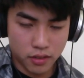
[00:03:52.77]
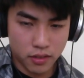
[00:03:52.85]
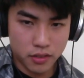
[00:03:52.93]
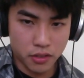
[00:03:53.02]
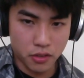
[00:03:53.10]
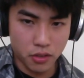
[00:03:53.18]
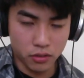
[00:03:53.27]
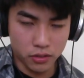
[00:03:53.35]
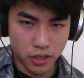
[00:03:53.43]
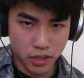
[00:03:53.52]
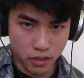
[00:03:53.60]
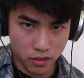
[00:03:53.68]
so you
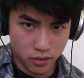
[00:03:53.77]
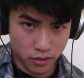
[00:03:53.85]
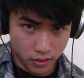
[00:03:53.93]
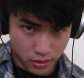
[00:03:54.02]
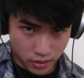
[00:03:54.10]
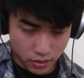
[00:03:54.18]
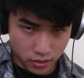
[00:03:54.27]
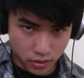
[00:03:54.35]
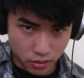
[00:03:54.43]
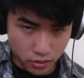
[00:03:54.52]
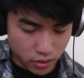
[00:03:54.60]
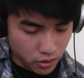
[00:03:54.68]
only hear the
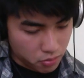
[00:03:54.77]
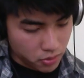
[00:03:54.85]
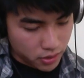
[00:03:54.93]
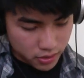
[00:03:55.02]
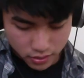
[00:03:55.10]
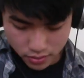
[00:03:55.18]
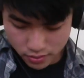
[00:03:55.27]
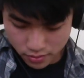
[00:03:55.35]
note that you're pressing.